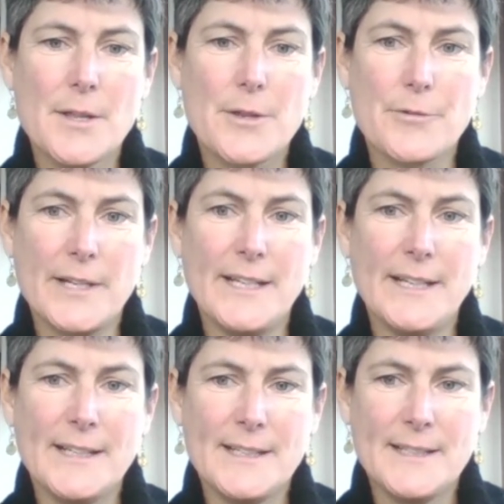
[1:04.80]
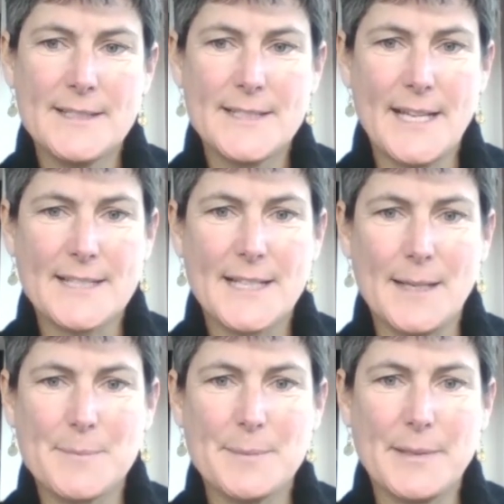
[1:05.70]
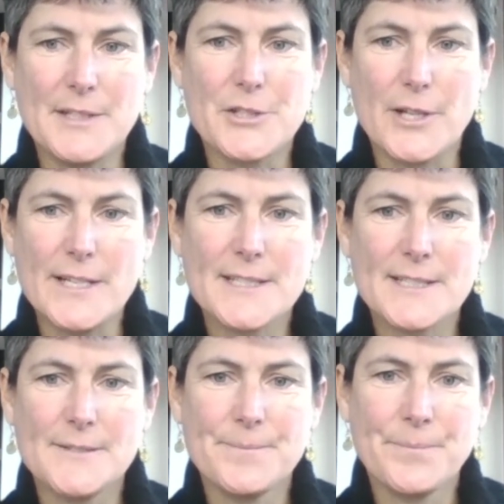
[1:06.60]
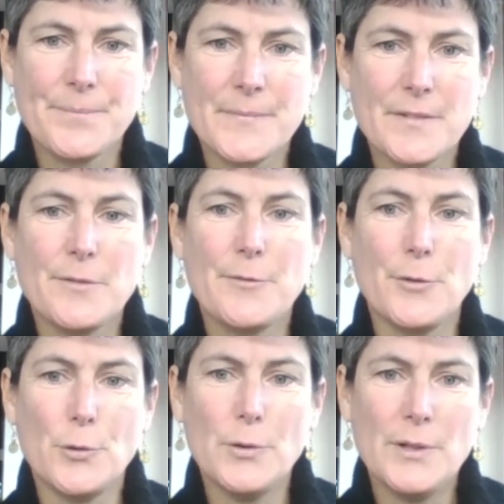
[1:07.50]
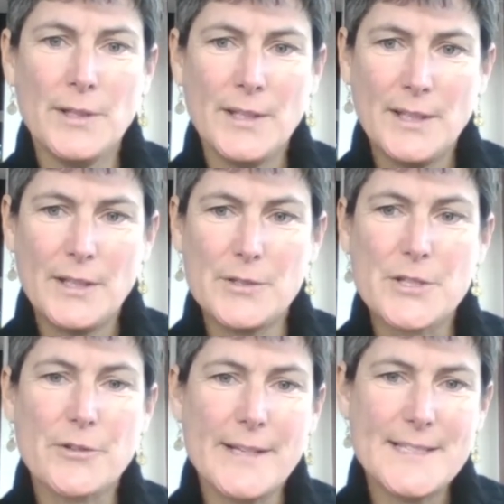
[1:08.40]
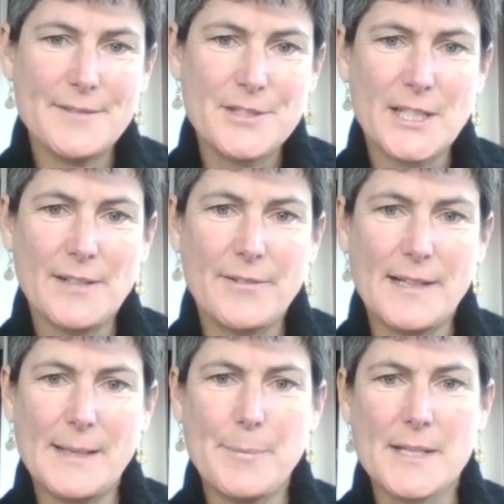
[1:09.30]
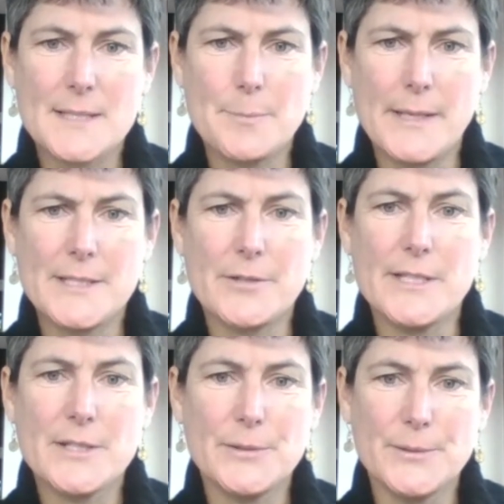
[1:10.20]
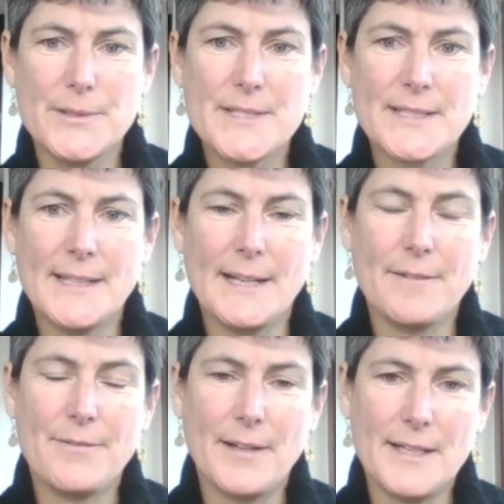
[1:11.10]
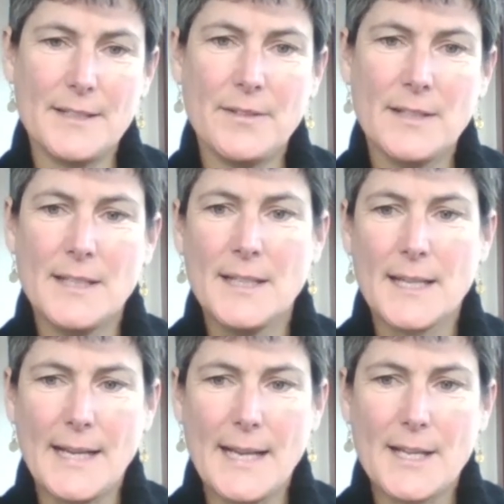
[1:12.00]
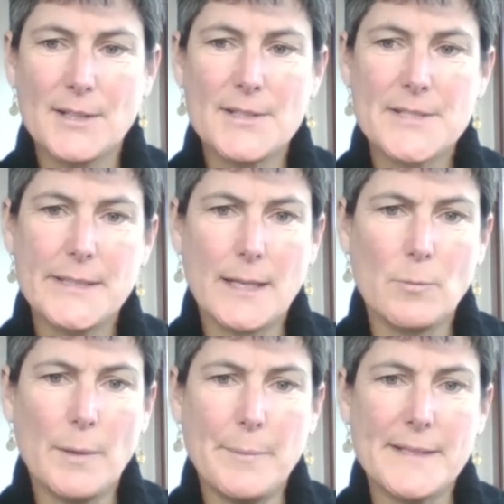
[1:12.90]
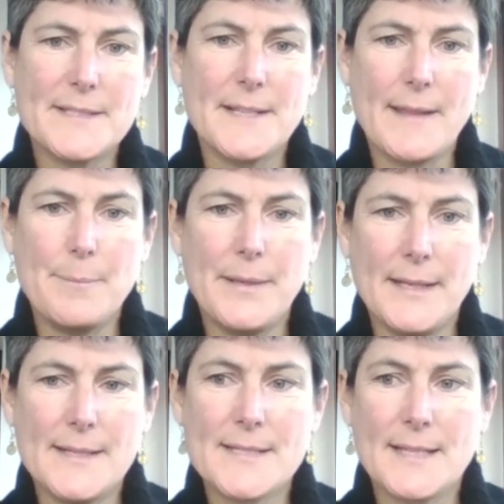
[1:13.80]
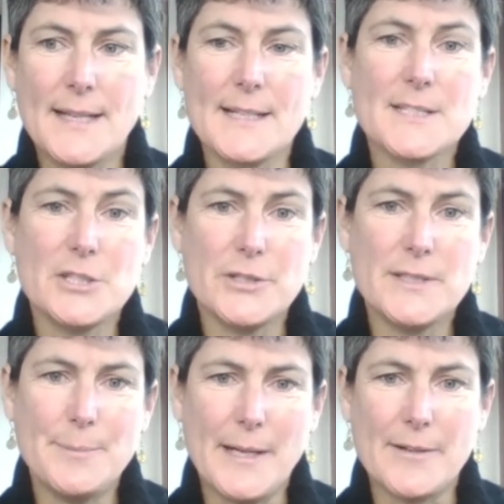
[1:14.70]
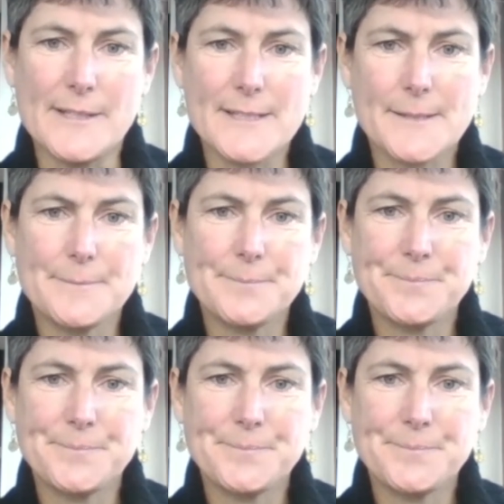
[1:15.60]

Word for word: Three, take time to build trust. Four, use creative child-friendly participatory tools. And five, connect girls and young women to their peers and to duty bearers.